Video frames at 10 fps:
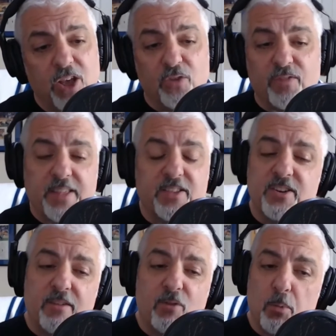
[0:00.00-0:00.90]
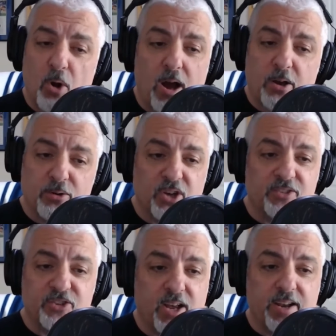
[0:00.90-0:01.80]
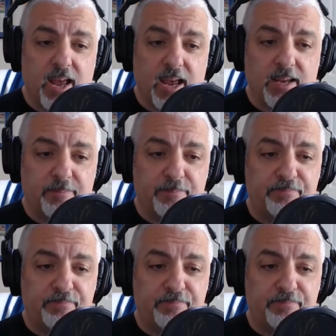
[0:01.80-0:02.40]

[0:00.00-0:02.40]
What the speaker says: You've got the Denver Broncos on Sunday,